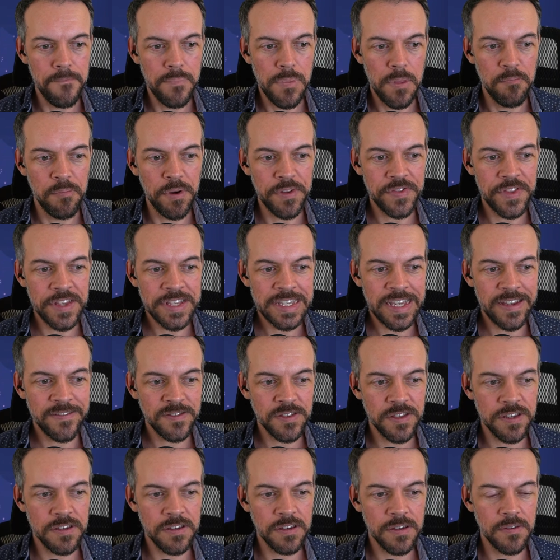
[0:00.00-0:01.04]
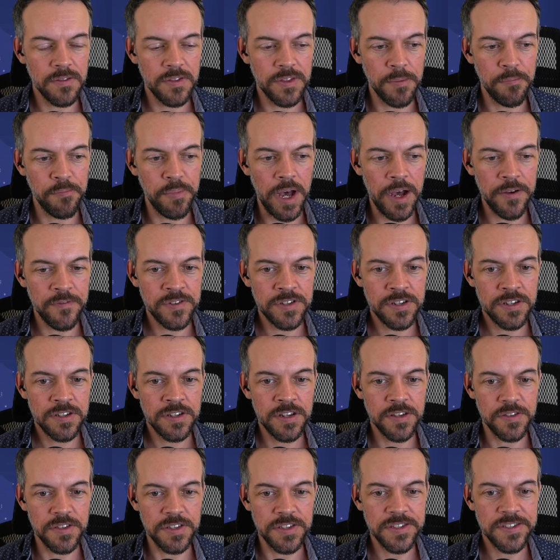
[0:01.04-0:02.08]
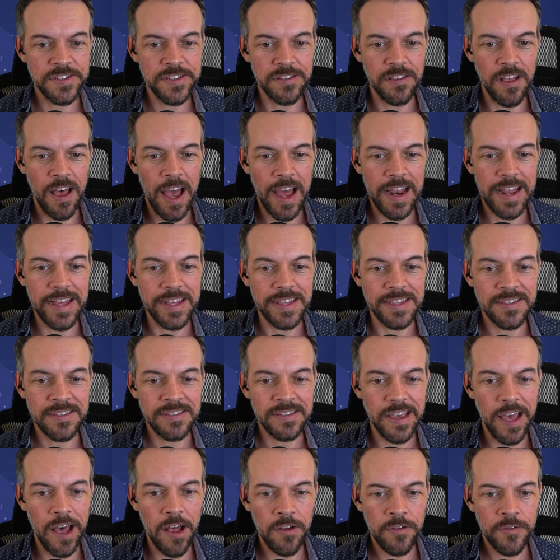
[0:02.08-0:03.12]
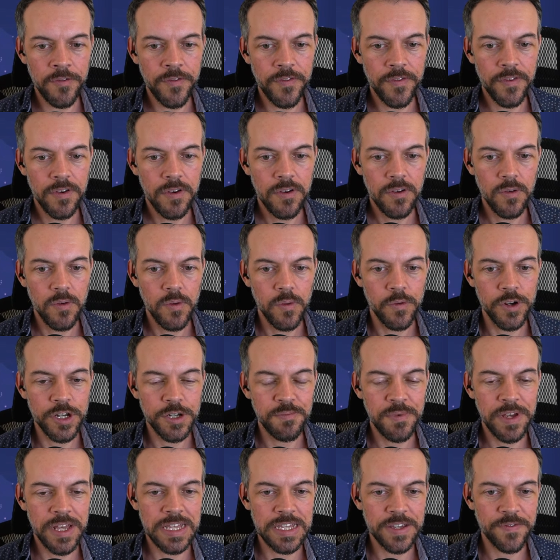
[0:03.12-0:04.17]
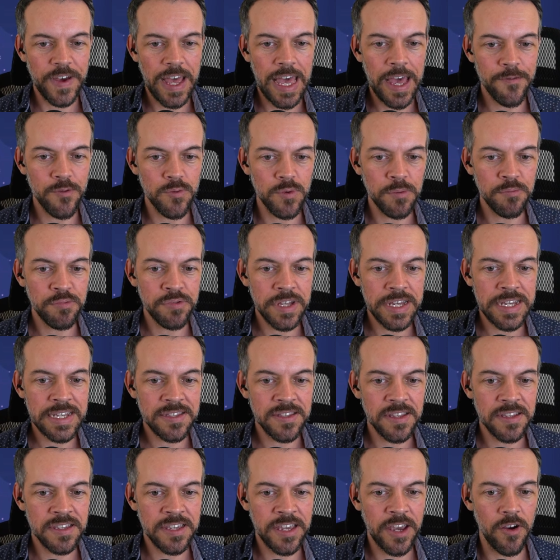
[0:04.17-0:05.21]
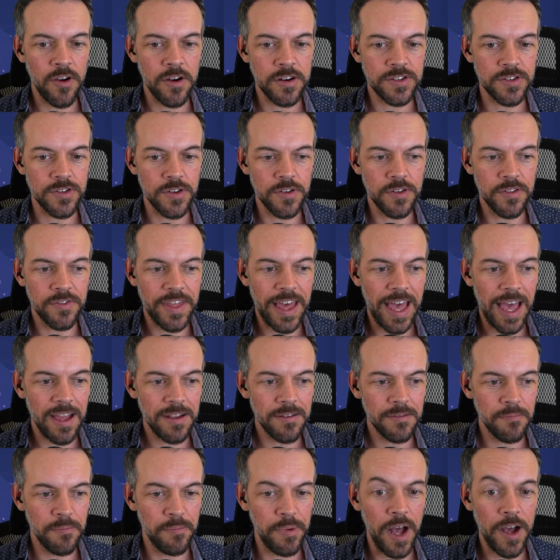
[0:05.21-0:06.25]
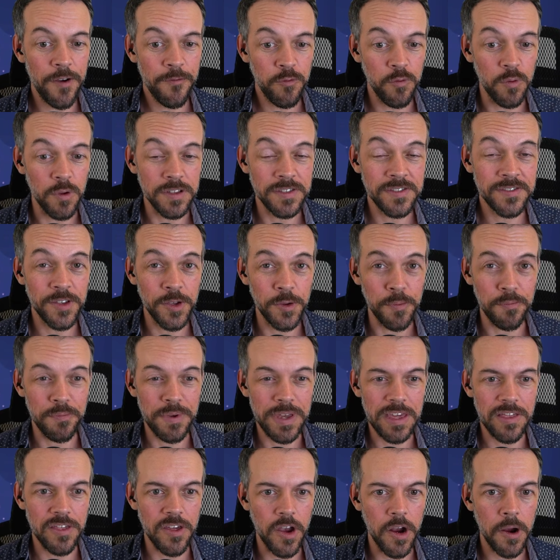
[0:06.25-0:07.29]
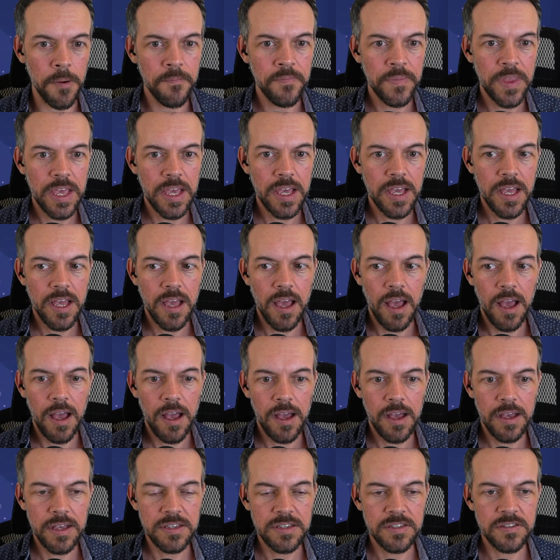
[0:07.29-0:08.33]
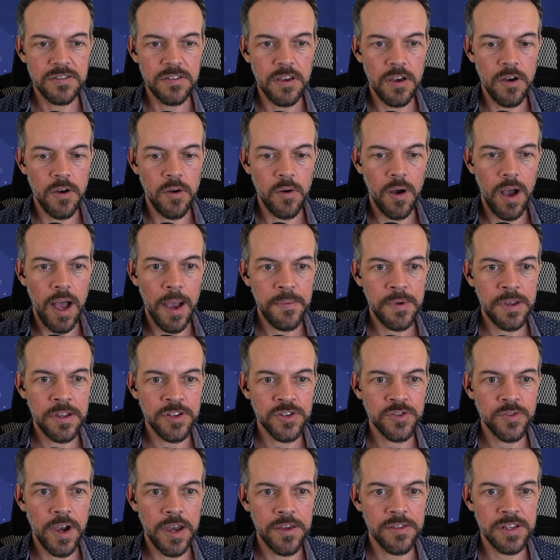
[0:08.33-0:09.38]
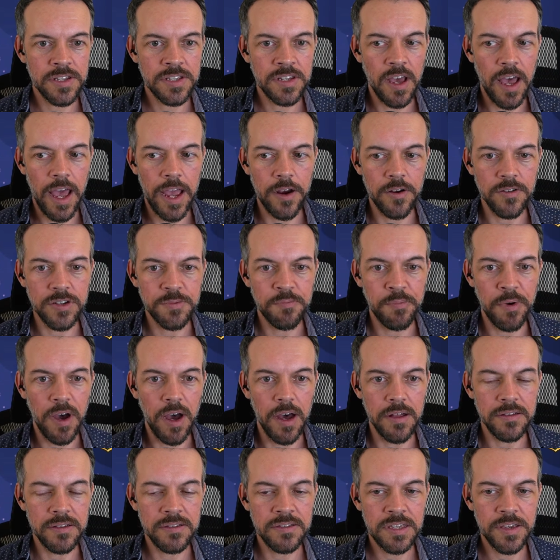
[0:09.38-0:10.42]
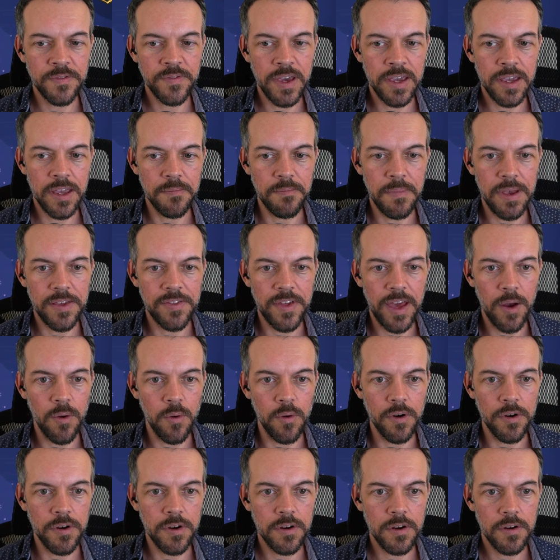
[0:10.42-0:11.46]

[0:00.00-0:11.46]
But this gives the buff to the slot itself, which means if I ever replace this character, that buff will still be there. So I'm going to try the Tiger's Paw. Let's see if I can make that work.